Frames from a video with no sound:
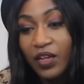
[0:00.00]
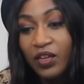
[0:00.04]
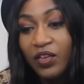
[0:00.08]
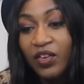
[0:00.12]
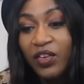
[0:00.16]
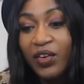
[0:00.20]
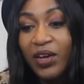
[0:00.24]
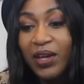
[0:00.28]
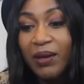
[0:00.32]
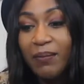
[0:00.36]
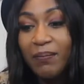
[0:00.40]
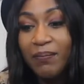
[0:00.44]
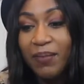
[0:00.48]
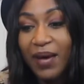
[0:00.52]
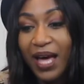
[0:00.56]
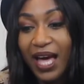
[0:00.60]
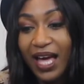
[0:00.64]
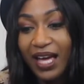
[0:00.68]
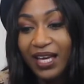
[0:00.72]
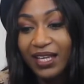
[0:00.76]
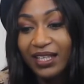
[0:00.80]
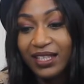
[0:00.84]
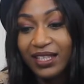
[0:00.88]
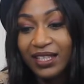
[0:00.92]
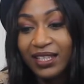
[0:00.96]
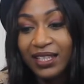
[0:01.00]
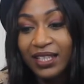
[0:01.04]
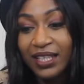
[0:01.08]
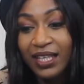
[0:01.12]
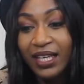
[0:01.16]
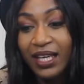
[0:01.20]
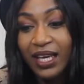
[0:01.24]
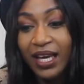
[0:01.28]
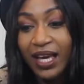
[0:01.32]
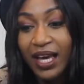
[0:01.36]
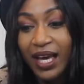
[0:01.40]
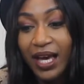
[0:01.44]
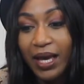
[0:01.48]
Looking back,
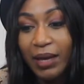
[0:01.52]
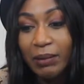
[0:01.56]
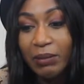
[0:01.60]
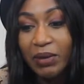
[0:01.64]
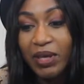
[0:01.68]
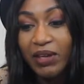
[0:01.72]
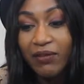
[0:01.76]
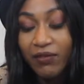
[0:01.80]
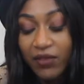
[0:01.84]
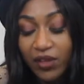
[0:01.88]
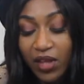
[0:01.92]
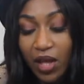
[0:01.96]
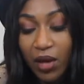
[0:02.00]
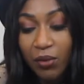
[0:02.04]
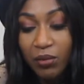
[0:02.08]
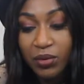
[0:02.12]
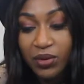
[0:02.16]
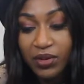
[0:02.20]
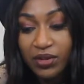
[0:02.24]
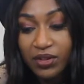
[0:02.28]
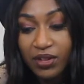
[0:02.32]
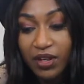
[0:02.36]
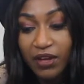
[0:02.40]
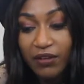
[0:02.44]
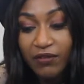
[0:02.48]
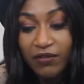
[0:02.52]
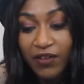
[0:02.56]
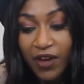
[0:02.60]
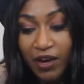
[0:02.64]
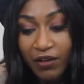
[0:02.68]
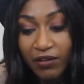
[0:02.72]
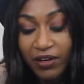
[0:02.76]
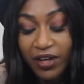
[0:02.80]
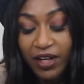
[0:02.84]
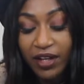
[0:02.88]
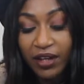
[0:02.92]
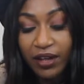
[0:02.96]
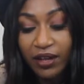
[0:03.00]
even though I was
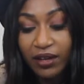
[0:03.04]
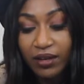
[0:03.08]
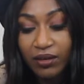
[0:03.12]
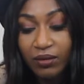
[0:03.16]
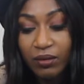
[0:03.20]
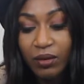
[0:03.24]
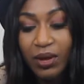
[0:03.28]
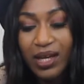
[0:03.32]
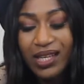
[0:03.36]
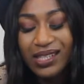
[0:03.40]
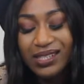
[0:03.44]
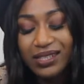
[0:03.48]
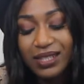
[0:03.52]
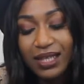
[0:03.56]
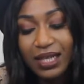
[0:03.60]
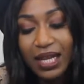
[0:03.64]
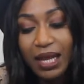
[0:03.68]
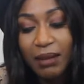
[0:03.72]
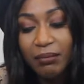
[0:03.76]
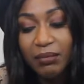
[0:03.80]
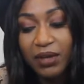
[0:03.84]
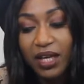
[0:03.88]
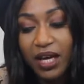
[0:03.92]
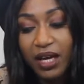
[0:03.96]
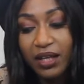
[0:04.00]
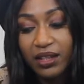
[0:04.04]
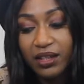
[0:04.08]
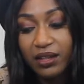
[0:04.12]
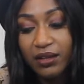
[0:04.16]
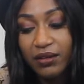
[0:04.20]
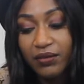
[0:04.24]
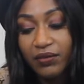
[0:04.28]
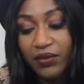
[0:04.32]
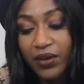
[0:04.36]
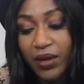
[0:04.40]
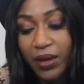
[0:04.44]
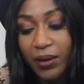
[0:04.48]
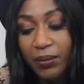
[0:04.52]
I still am kind
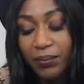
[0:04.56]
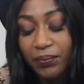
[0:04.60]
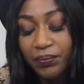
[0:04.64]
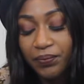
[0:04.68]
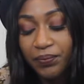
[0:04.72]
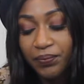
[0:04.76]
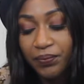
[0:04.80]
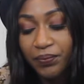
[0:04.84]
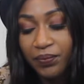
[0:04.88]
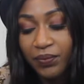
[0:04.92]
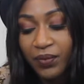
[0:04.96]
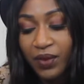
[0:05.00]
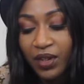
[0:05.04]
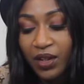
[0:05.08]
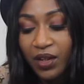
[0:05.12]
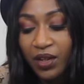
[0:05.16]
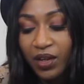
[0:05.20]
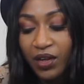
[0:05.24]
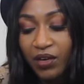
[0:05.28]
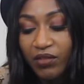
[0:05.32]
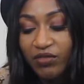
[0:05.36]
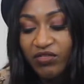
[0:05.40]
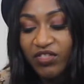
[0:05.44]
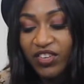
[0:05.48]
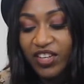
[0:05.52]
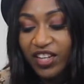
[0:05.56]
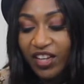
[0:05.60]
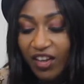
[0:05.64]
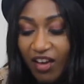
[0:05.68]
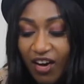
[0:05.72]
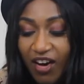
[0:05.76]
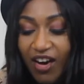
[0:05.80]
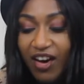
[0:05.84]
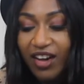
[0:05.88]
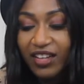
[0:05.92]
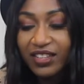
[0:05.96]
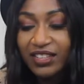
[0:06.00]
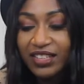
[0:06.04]
of really
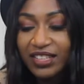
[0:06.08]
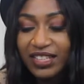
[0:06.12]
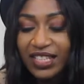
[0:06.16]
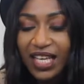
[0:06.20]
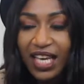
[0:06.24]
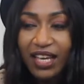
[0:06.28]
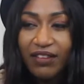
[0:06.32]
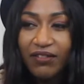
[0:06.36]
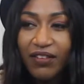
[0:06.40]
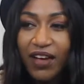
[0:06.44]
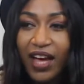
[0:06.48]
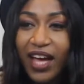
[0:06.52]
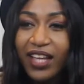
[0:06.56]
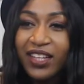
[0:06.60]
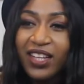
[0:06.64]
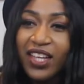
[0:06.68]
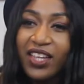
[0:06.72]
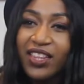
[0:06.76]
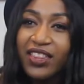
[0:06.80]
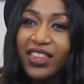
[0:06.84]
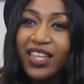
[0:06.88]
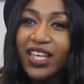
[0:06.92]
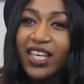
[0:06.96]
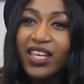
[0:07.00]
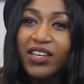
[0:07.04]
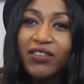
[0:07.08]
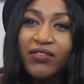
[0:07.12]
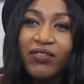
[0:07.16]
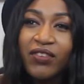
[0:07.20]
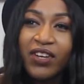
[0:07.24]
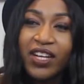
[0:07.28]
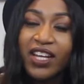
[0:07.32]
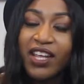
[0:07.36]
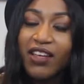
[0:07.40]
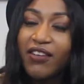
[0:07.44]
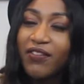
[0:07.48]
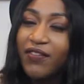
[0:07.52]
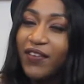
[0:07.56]
hard saver, I don't think it
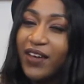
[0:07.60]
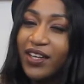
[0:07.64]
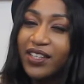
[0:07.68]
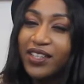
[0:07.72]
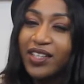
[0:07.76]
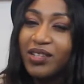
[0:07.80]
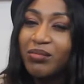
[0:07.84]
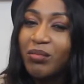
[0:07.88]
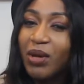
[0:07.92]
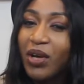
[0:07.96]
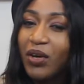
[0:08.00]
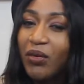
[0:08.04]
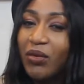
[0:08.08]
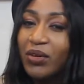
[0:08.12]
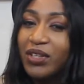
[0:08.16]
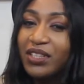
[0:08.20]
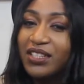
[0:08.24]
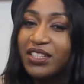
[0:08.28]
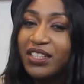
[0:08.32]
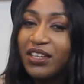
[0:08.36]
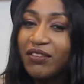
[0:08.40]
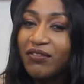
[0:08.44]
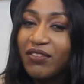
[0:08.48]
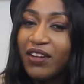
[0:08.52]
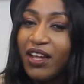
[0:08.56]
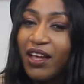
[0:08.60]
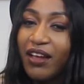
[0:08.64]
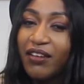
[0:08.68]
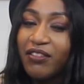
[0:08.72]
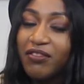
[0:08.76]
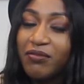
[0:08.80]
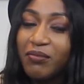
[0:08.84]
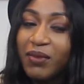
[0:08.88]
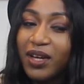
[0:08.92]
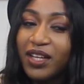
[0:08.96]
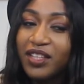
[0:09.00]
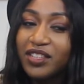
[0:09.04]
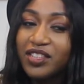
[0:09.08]
really affected my quality of
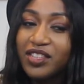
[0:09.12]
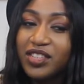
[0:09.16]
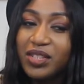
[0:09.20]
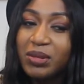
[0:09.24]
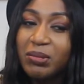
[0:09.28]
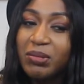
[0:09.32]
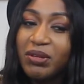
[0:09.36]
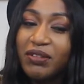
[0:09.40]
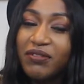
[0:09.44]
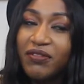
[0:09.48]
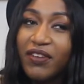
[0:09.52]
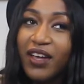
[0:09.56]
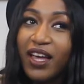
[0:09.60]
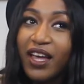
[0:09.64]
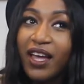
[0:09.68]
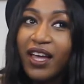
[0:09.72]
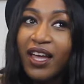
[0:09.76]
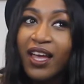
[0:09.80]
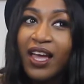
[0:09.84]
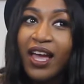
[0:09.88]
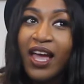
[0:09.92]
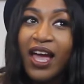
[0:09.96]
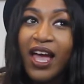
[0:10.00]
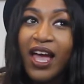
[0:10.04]
life much, to be fair.